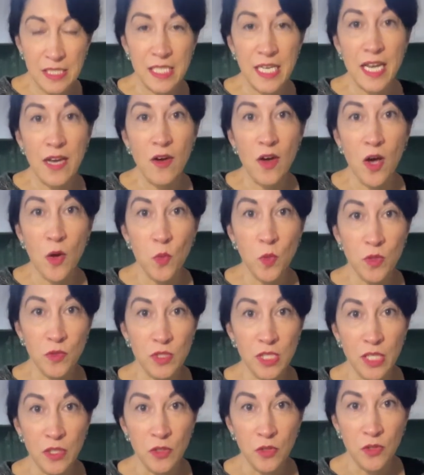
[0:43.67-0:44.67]
Now, I will
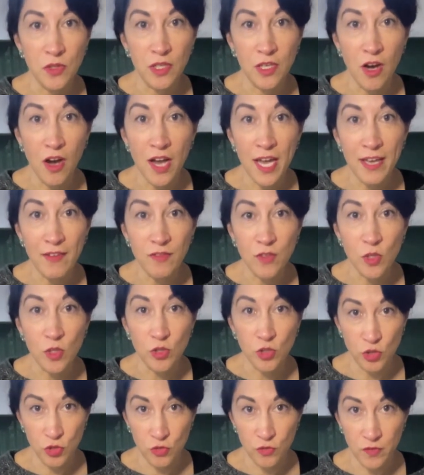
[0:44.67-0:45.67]
tell you that I have got
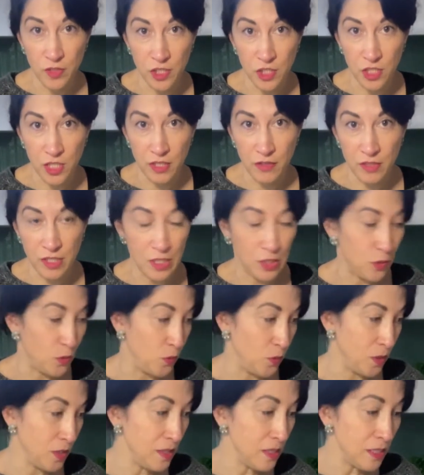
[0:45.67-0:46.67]
two vegetarian
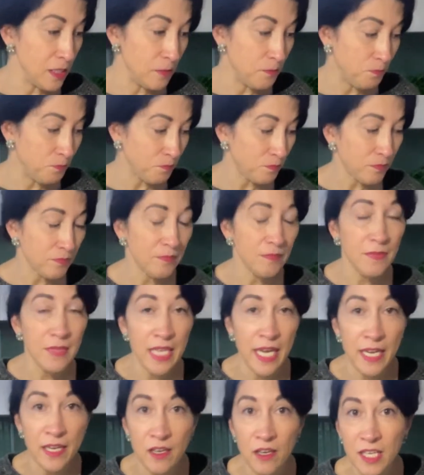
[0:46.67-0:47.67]
daughters
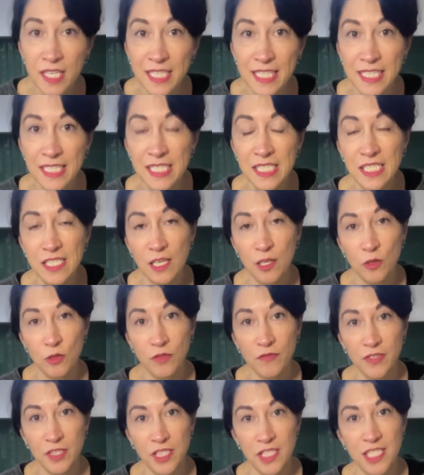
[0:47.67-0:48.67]
and I eat a lot of
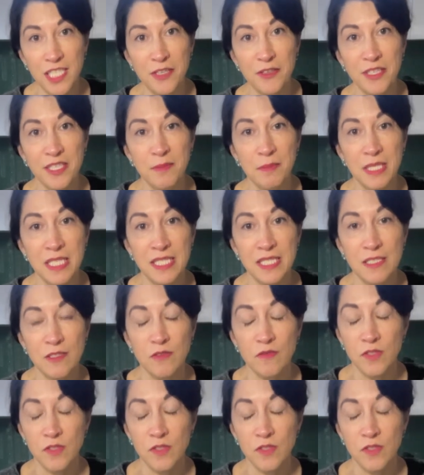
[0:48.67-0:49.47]
vegetarian myself.